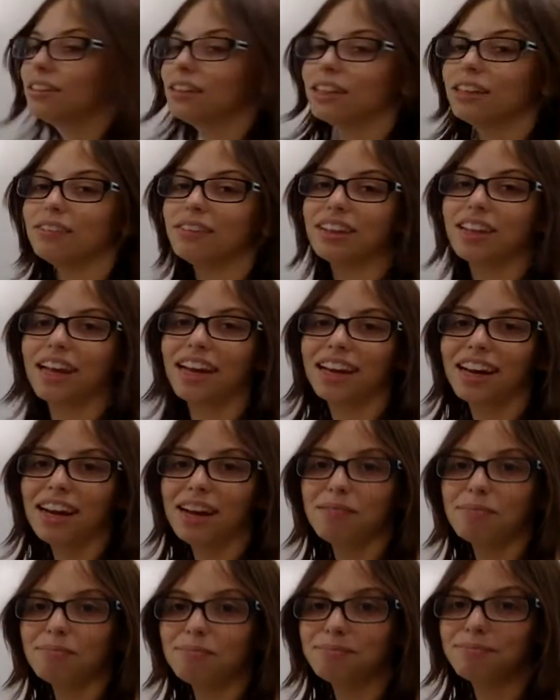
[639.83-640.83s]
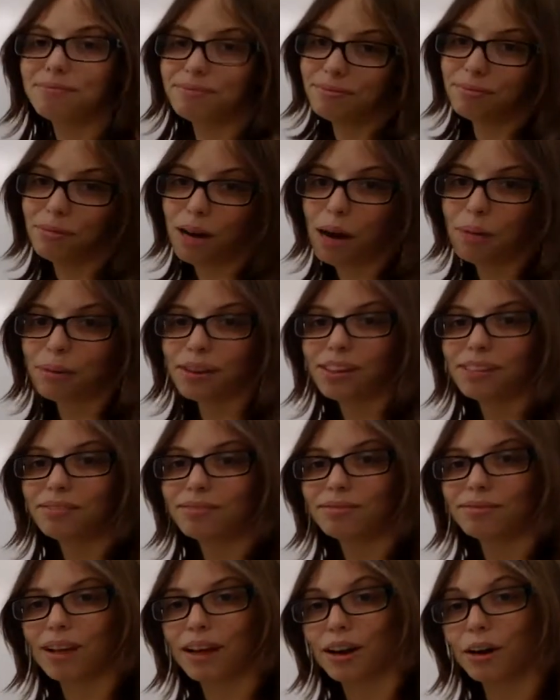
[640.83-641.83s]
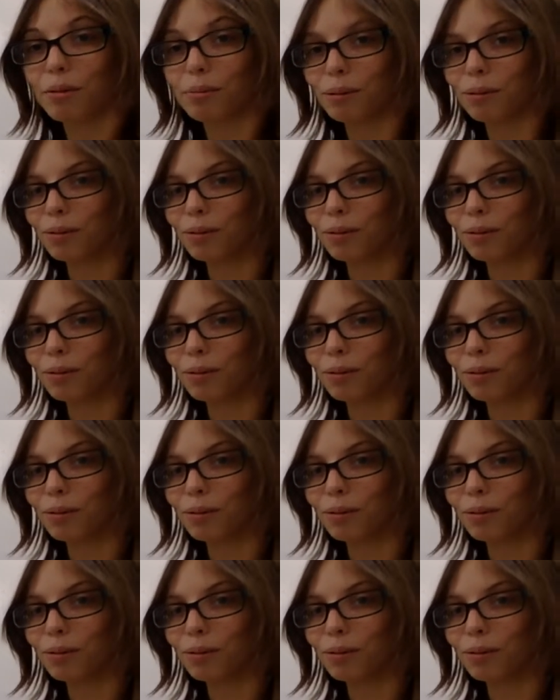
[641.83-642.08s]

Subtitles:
give it that name. Probably. I'd hope we